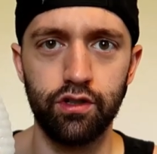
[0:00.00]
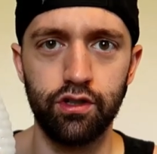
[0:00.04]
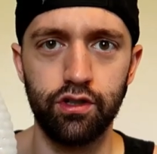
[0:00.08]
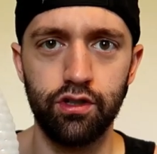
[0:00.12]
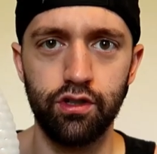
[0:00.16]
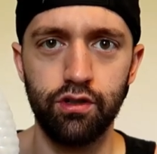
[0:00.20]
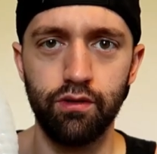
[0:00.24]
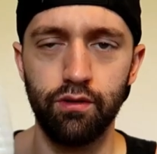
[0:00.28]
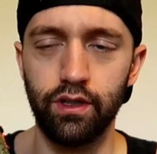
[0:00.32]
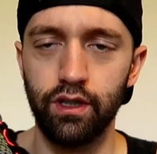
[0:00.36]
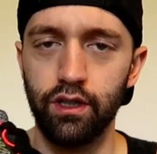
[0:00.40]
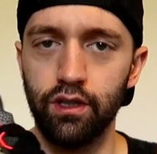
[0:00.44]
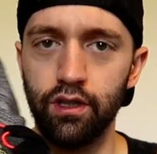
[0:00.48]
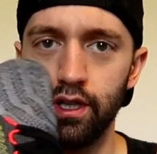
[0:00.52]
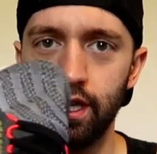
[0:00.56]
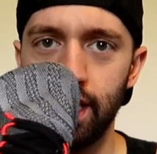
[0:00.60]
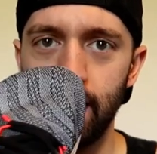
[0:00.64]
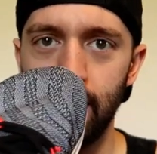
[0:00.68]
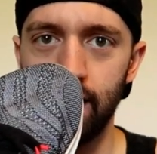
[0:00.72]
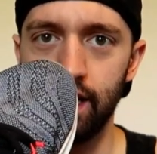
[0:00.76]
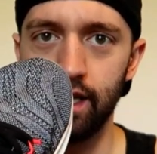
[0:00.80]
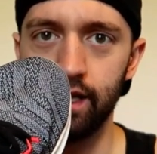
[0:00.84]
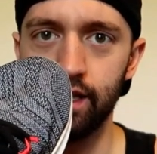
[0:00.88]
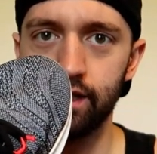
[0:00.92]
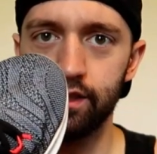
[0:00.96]
the shoe and look
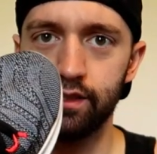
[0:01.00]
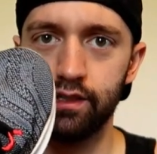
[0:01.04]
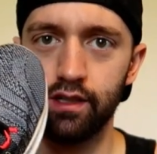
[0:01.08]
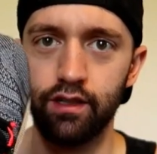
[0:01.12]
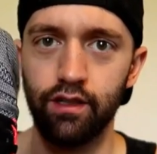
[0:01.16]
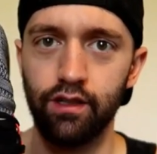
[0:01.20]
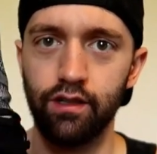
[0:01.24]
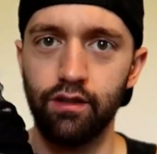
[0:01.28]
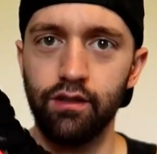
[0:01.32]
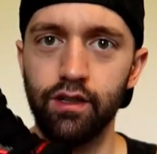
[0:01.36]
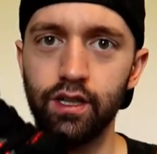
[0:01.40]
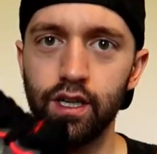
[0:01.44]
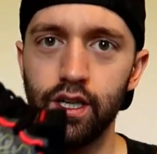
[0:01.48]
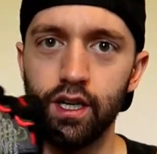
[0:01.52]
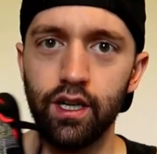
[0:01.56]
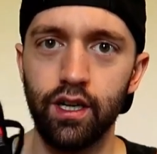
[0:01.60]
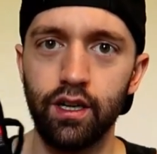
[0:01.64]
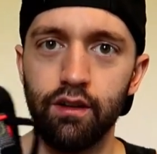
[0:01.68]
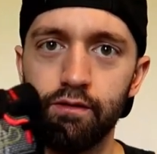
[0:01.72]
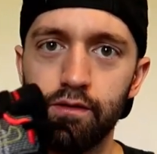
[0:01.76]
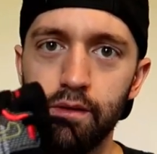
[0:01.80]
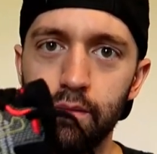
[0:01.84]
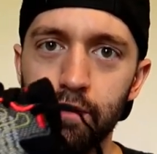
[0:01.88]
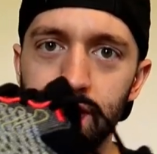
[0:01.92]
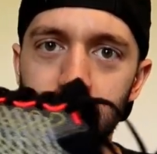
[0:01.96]
at it. So
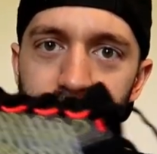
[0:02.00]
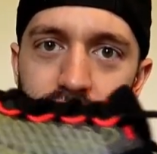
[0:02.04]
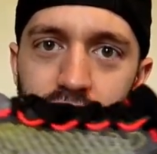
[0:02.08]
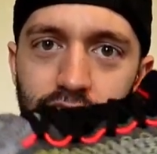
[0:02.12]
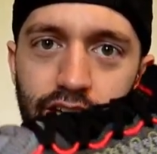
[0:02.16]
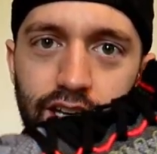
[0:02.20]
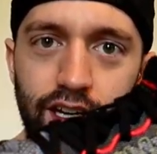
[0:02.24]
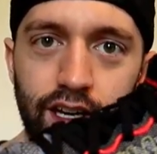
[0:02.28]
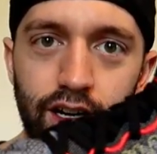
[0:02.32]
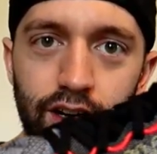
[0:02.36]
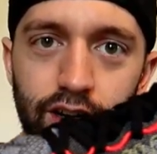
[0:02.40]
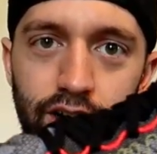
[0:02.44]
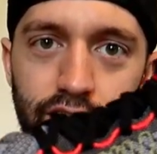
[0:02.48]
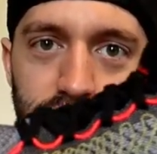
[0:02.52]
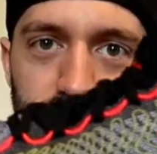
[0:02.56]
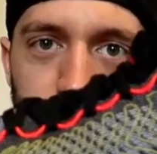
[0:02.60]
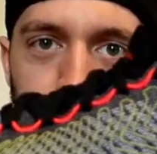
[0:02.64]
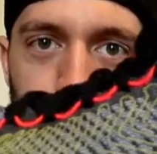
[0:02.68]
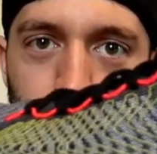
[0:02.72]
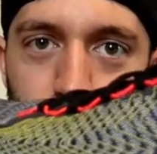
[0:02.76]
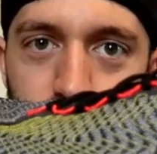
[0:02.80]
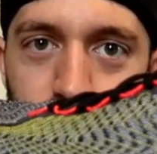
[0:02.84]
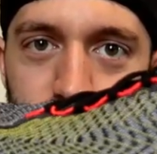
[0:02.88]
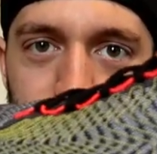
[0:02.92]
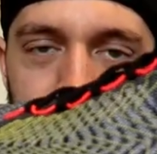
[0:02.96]
from the get-go, it's
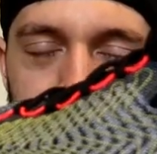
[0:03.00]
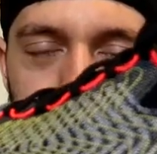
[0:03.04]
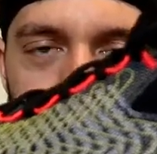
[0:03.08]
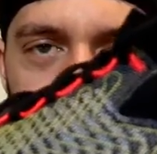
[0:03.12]
pretty